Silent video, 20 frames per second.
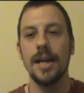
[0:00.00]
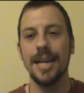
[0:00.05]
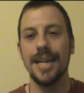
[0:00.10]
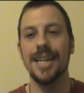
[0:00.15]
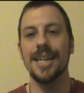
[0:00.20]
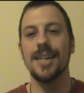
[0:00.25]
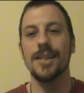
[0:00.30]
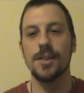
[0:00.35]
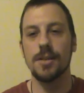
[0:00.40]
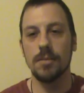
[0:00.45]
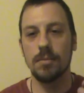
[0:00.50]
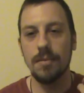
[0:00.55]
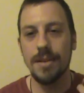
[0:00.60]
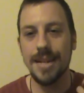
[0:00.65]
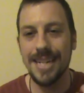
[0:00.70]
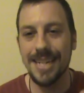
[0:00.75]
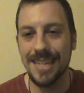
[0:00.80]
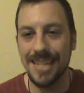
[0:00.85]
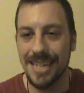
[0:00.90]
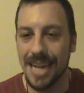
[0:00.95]
It is
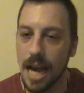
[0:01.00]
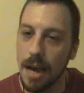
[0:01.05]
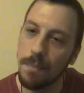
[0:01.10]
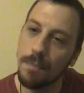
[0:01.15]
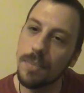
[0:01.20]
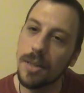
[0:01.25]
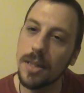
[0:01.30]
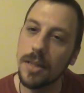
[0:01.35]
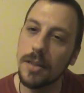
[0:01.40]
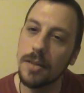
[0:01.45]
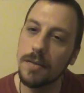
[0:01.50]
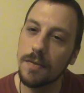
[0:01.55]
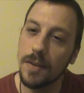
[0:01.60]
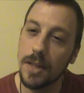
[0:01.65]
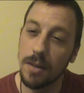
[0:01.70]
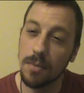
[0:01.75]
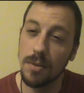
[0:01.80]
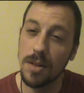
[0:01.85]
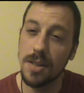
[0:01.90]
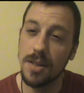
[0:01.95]
receptive.
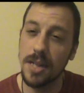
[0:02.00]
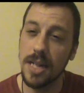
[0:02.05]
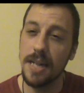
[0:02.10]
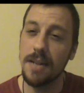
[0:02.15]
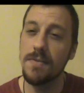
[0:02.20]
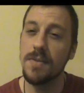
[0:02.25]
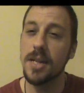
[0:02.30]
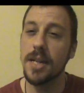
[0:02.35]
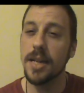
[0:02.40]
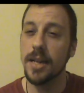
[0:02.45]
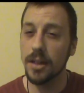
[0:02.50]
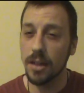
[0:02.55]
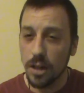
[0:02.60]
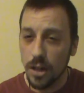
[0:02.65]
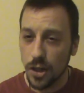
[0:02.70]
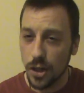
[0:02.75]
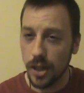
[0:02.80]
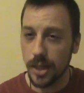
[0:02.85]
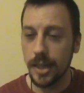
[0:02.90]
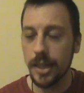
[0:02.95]
It receives
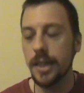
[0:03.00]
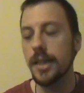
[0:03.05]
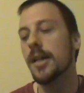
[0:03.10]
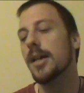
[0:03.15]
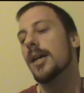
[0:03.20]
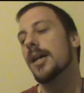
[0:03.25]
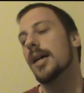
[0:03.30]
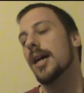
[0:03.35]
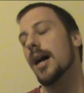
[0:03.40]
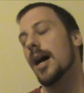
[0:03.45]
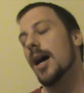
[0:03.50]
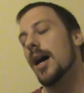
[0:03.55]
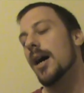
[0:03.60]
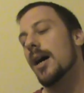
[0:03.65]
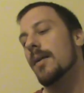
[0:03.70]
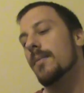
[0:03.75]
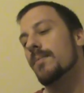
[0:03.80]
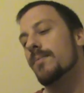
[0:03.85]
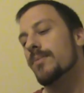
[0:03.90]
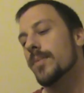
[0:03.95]
energy
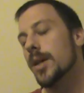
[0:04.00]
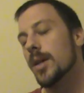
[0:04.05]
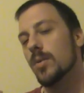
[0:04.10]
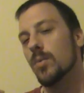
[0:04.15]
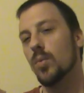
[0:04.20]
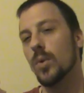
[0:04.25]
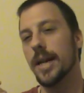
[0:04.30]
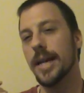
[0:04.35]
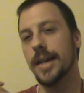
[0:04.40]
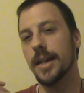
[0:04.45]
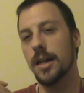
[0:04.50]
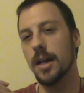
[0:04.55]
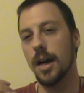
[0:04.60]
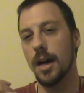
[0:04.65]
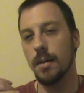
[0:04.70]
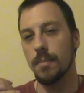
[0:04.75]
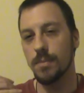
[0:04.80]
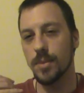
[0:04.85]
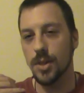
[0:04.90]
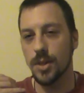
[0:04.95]
when it
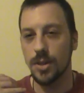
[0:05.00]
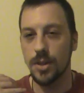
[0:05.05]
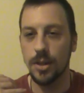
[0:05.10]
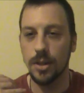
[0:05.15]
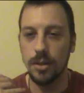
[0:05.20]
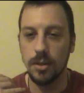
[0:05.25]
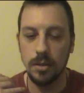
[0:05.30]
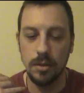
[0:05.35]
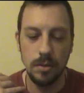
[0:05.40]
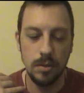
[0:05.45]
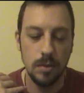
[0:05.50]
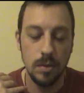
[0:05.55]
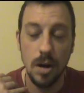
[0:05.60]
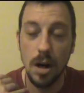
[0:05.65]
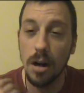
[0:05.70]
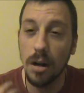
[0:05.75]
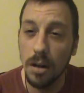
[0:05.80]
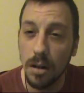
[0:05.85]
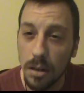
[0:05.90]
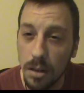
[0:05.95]
comes to
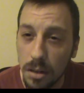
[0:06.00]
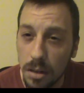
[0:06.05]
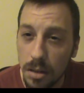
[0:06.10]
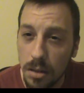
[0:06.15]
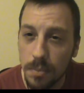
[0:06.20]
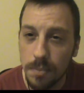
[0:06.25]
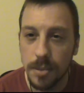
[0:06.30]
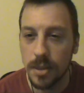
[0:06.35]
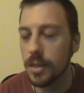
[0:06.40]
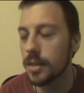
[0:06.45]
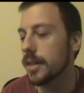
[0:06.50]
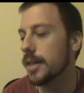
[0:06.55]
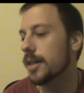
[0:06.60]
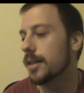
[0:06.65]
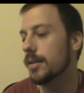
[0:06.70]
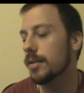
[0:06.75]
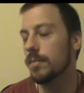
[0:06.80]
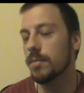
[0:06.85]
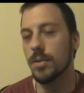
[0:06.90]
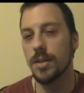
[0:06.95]
herbs. It
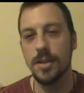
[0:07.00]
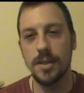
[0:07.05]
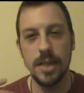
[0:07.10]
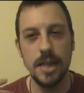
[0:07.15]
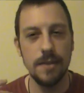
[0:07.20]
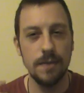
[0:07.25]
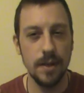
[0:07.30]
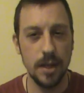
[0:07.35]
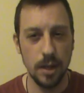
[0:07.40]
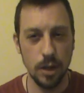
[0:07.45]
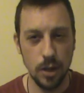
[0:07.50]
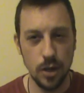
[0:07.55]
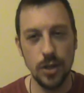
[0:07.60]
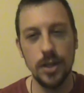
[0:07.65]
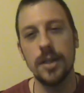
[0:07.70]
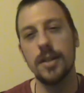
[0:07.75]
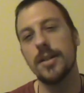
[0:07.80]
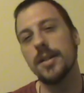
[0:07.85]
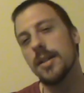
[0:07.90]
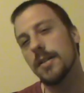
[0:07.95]
could receive
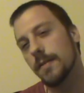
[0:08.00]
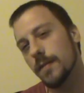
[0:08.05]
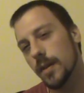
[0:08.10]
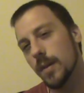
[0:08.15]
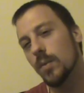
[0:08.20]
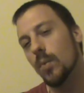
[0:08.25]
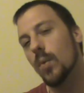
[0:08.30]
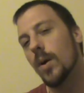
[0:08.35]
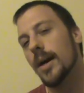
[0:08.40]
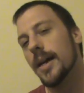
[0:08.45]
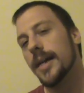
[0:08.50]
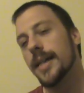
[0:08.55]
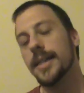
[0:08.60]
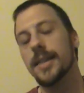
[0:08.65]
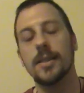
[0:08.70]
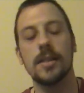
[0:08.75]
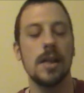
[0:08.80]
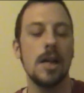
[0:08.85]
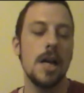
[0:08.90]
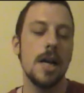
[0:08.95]
energy in different
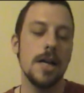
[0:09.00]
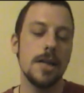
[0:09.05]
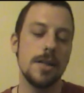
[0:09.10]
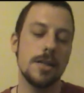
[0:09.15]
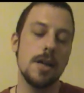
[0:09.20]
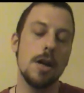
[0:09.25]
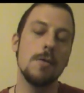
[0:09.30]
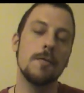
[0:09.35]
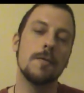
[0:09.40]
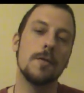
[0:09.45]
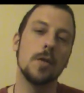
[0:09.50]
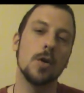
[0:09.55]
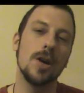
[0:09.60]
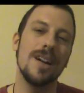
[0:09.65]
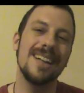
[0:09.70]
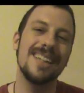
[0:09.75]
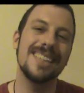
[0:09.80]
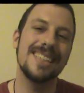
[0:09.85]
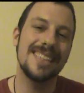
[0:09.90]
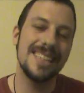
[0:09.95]
ways. So for
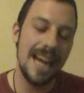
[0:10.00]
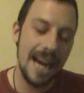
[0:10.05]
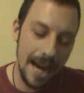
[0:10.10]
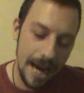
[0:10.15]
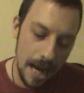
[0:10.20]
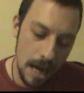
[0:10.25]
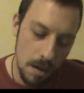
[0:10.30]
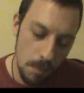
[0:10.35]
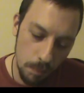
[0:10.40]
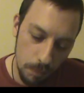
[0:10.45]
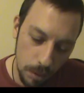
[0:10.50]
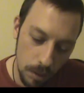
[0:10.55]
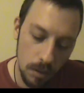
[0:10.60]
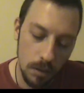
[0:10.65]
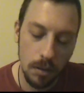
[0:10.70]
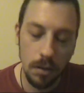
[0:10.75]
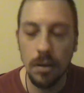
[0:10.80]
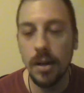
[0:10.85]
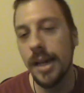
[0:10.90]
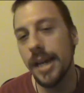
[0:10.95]

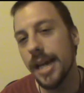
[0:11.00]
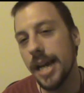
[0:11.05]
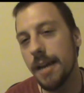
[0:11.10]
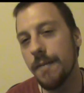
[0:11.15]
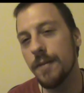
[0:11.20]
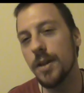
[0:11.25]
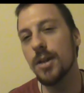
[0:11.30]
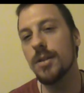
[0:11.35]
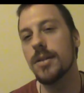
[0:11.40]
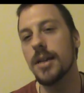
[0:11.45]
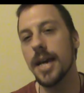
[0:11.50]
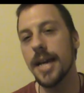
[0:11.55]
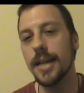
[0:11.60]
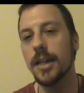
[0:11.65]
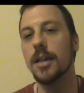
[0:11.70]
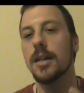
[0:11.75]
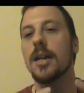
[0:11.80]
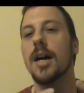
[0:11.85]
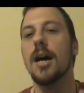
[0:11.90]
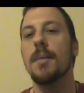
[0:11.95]
example, if you take
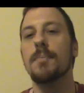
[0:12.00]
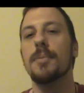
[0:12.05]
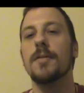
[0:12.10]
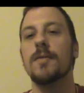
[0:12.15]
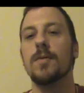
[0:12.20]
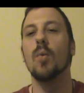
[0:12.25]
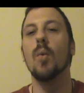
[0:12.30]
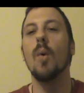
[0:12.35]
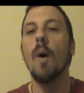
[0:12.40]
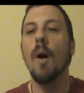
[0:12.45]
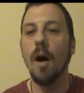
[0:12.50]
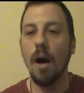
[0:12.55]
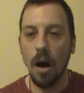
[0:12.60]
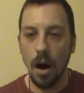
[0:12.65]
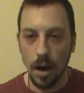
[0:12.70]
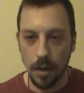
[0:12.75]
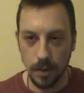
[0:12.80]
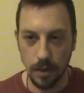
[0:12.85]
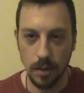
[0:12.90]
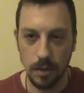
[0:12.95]
a cup
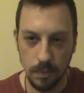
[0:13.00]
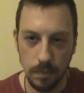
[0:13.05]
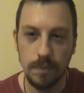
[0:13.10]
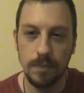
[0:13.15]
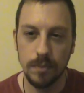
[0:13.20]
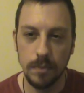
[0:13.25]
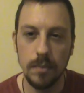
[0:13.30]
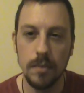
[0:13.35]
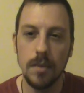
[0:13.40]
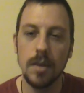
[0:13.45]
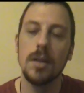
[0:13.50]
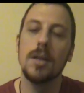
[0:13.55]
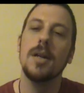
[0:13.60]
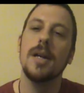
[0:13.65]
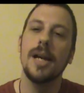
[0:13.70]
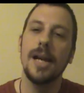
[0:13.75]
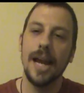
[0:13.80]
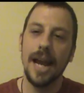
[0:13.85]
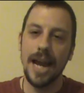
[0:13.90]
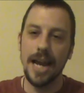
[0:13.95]
water
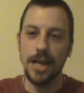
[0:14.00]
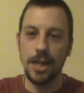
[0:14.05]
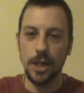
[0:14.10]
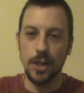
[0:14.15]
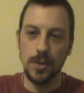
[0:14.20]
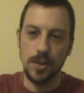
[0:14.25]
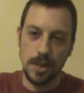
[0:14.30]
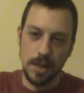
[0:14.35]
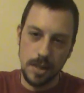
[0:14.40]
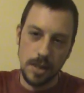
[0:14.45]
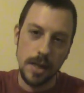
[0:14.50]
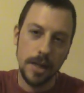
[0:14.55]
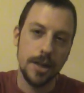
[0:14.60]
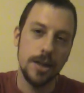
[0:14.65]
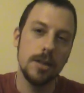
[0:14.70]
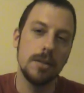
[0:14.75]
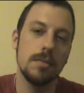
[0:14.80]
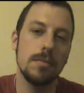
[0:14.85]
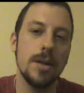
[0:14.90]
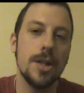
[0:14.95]
and you stick
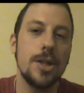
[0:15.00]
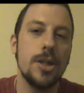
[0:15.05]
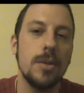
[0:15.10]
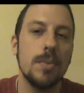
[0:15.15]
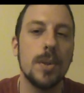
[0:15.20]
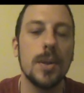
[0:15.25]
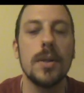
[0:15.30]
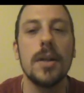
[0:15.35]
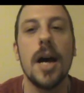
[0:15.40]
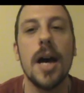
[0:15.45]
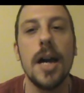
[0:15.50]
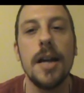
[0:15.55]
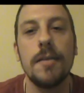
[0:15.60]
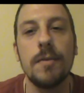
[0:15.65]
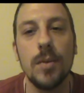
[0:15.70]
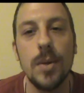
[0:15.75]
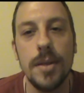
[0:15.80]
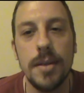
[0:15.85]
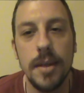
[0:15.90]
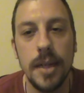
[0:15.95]
your ritual
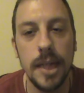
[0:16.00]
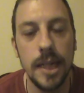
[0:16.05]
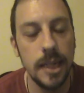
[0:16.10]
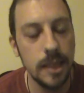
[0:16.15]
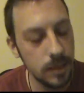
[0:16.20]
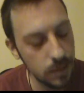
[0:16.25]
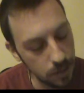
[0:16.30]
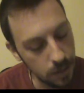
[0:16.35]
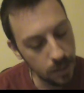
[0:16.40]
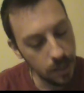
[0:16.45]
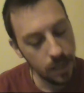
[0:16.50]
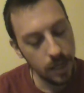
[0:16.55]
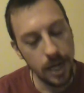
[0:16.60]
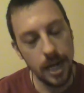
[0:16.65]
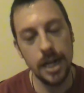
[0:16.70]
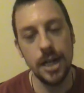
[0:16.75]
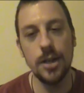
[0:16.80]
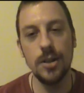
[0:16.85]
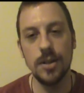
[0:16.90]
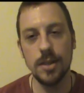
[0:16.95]
knife within it,
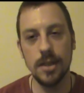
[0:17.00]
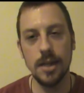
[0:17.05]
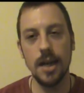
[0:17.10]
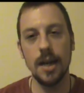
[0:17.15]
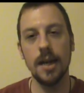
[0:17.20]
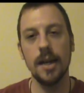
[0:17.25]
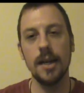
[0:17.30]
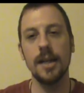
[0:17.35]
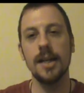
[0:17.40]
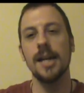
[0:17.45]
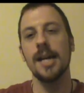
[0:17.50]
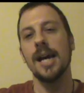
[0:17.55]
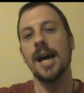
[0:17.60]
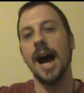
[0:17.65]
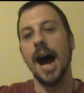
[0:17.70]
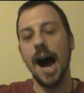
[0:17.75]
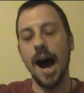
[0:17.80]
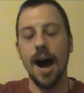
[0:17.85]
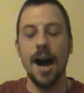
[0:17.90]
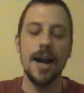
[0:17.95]
and you say,
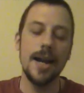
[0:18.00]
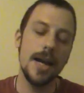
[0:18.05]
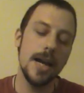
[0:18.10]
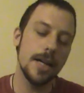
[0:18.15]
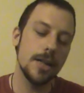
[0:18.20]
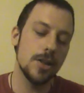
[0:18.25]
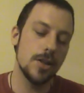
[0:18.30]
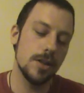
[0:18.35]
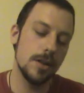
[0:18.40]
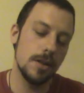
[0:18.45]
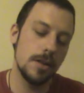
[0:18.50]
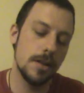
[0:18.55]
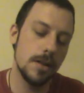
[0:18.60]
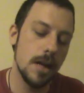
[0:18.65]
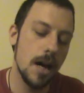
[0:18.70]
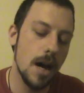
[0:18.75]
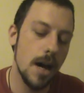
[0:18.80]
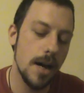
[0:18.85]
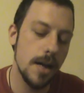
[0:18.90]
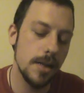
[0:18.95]
I
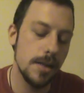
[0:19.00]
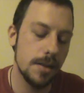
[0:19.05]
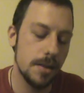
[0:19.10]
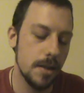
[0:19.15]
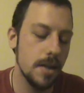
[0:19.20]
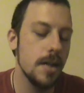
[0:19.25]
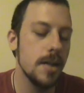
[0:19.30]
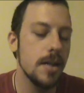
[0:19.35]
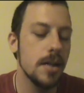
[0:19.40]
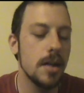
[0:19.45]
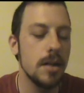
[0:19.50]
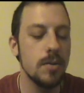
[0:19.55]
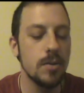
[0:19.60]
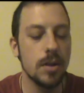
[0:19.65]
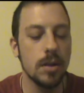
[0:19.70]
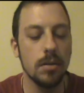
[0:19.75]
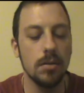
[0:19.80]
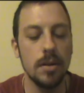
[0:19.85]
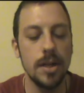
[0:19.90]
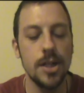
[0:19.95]
exorcise thee, O
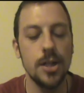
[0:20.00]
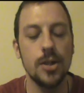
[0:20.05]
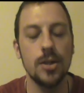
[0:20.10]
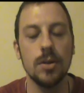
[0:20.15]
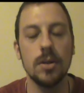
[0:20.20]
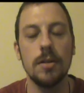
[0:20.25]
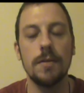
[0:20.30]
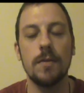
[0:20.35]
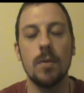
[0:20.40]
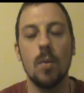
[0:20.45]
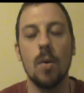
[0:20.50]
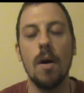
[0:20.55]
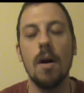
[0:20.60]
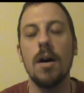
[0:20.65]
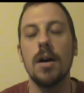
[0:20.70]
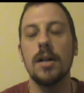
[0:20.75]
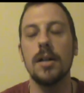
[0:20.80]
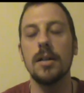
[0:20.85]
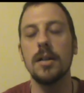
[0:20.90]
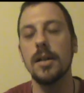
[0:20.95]
creature of
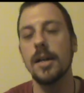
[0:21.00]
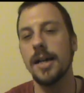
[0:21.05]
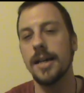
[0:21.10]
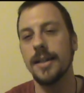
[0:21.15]
water,